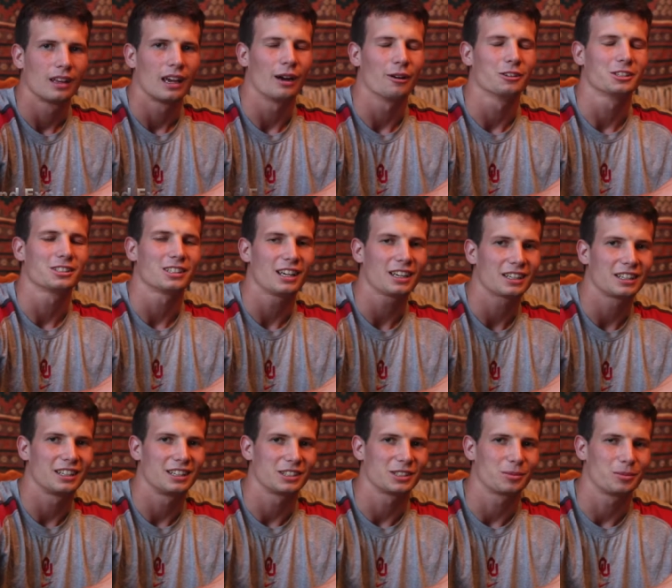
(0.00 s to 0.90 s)
Our
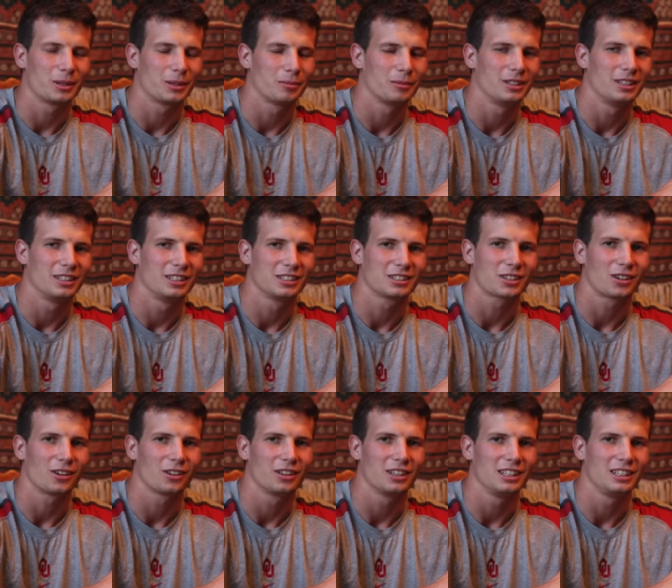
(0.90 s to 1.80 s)
second experiment is
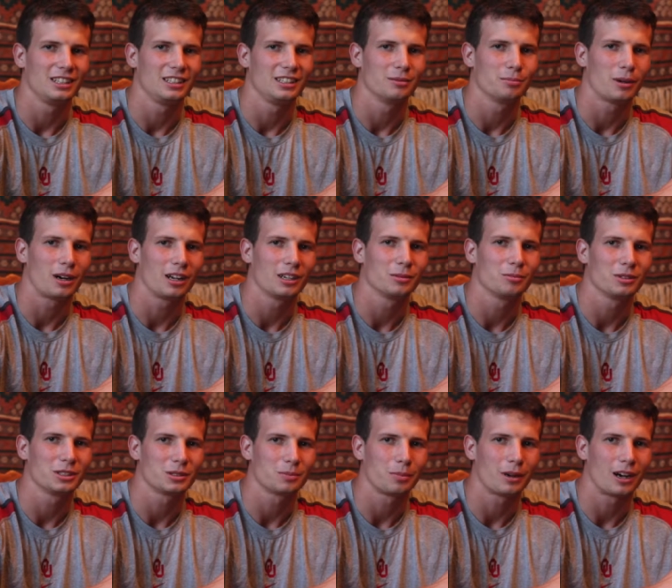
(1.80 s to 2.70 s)
called the
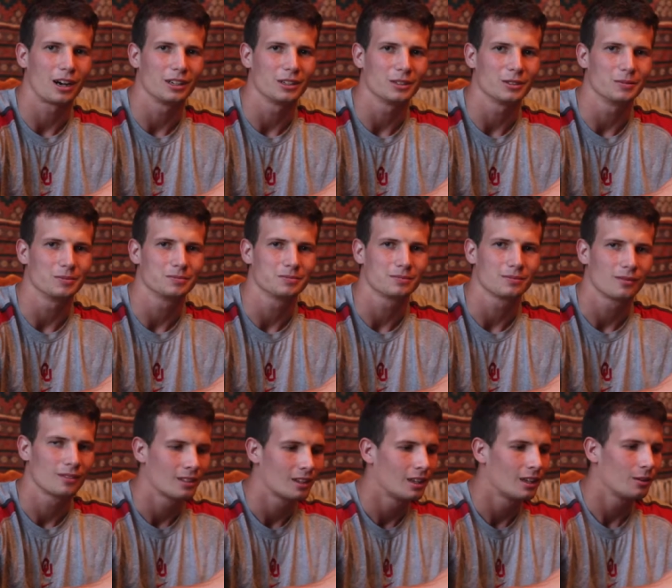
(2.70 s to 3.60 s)
bottomless bottle.
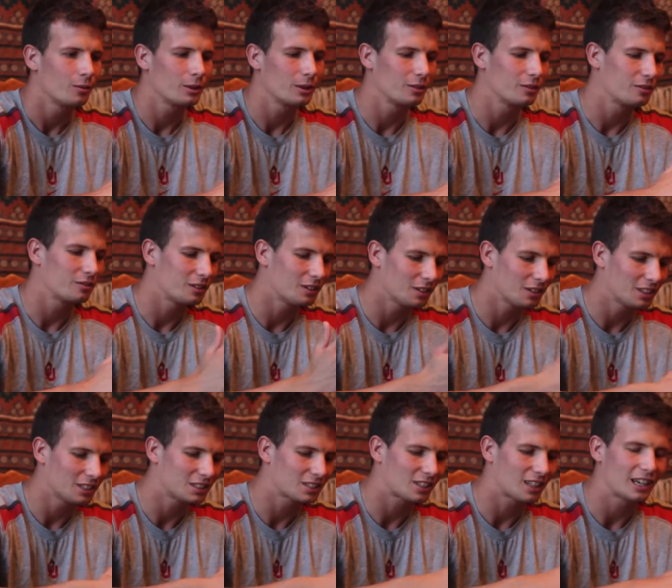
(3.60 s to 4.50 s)
We will fill
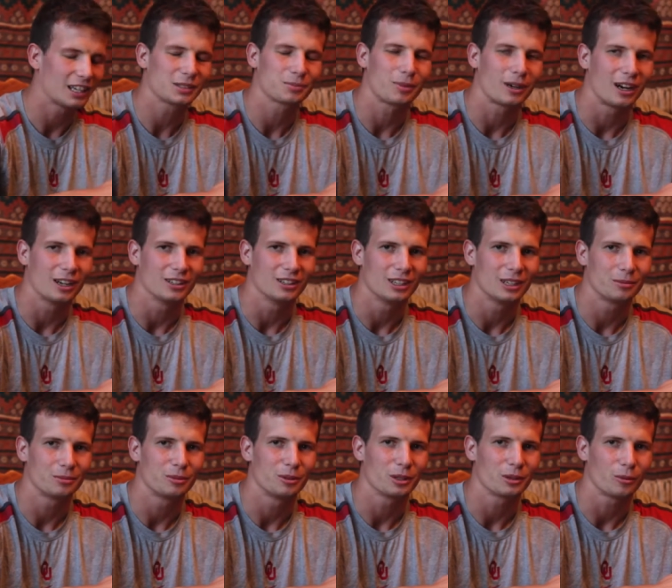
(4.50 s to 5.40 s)
this glass bottle
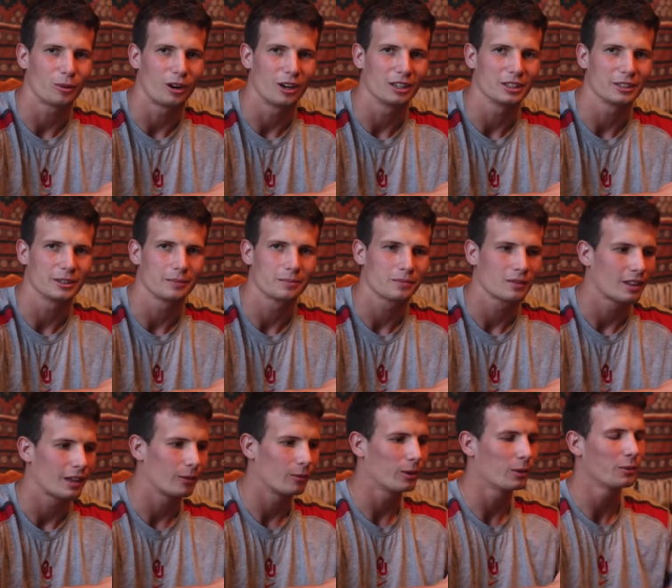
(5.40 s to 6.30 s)
up with water,
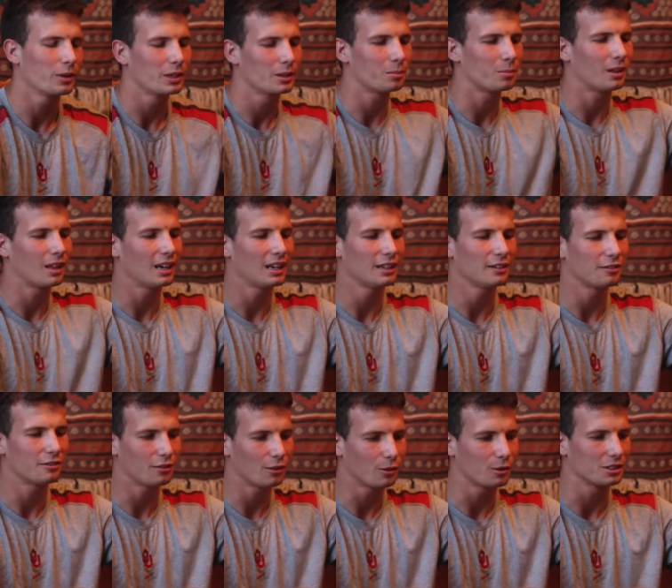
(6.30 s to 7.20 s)
and when we apply a
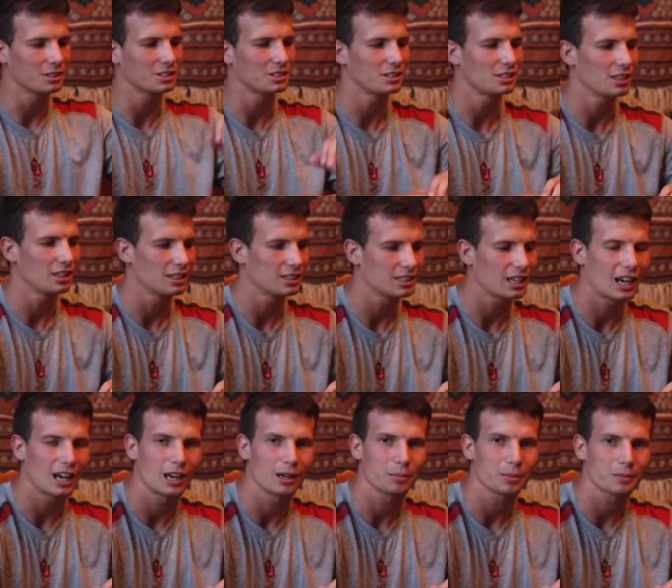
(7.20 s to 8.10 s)
force to the
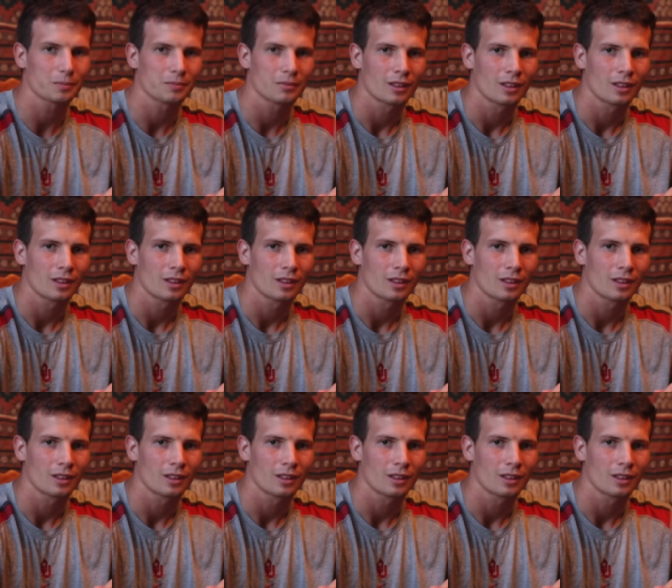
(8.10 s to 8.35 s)
top,